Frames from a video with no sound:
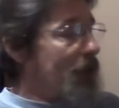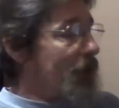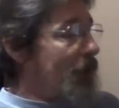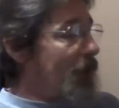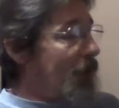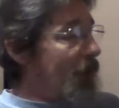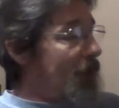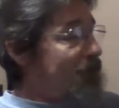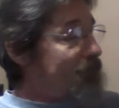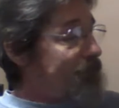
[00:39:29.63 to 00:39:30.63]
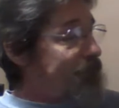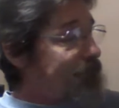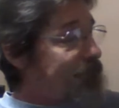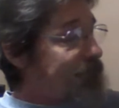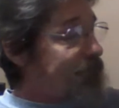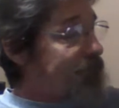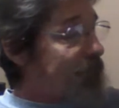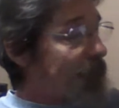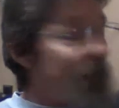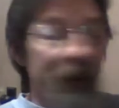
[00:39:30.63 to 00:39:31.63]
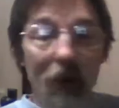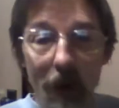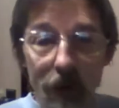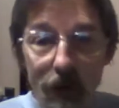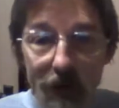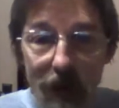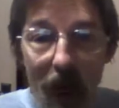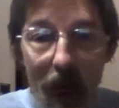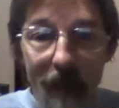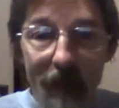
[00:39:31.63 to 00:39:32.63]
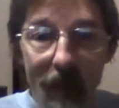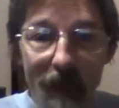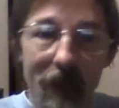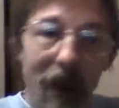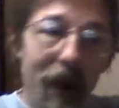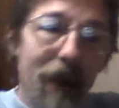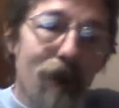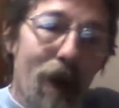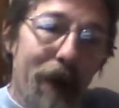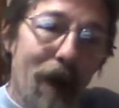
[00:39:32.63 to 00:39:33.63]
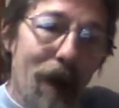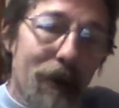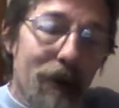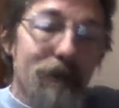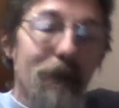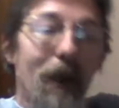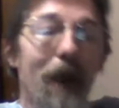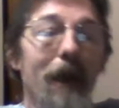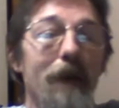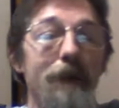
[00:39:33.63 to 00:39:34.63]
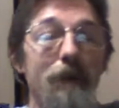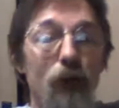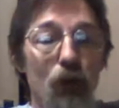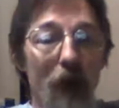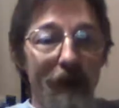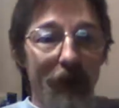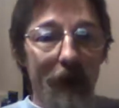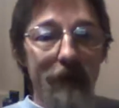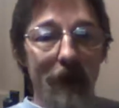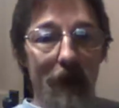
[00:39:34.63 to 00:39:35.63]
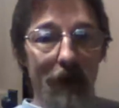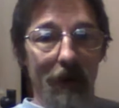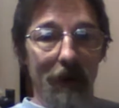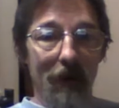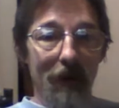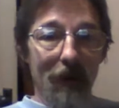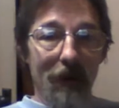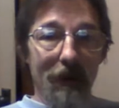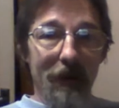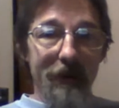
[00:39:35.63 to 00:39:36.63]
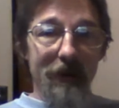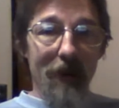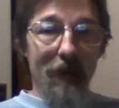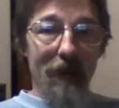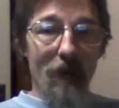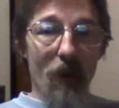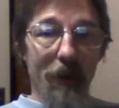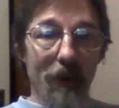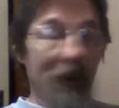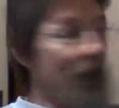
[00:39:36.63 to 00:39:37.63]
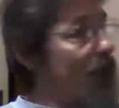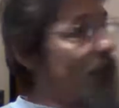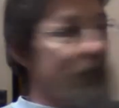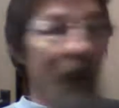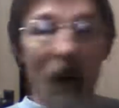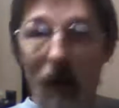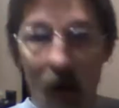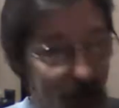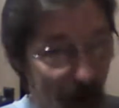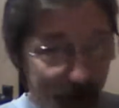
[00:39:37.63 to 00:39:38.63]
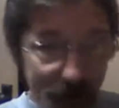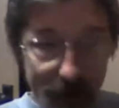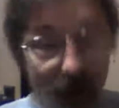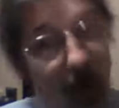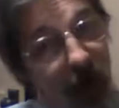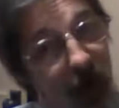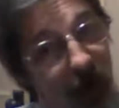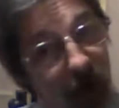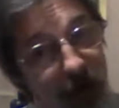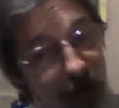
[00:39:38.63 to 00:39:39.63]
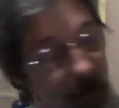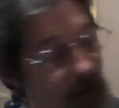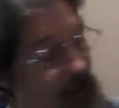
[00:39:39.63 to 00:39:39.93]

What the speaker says: But nobody else was live, and I figured, hey, why not? I got some great friends out here this time of the morning. Hell, all times of day, I'll be honest with you.